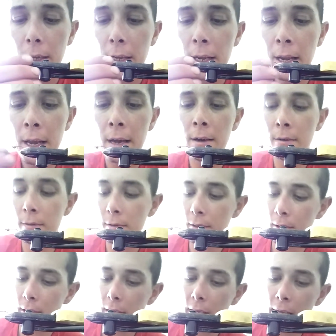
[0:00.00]
Now,
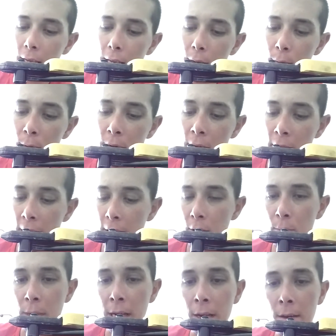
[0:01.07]
when you get your
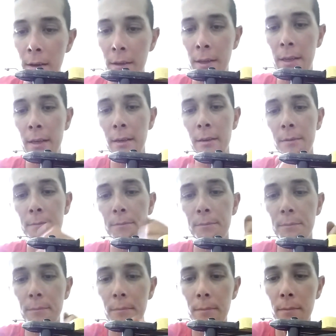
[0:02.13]
bead on there,
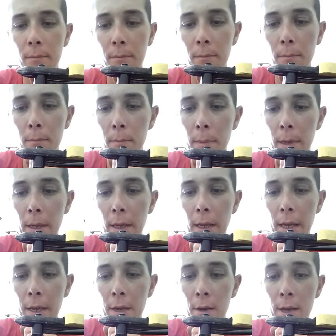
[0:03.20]

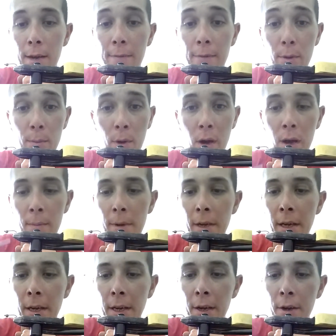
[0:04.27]
and you have your
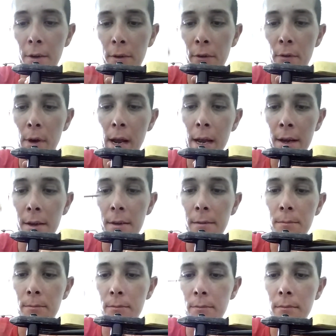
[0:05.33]
bobbin and your thread,
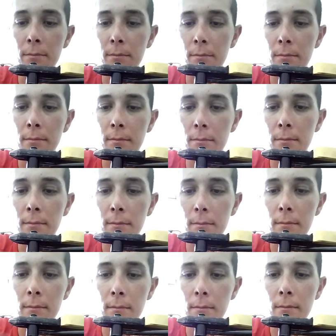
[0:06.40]

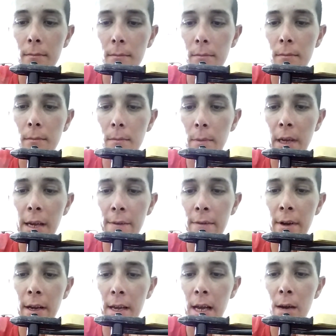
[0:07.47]
give
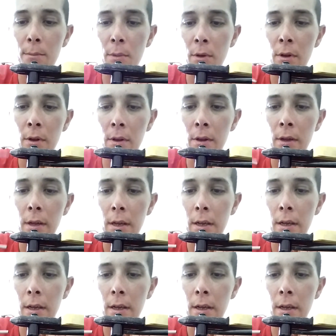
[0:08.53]
it a couple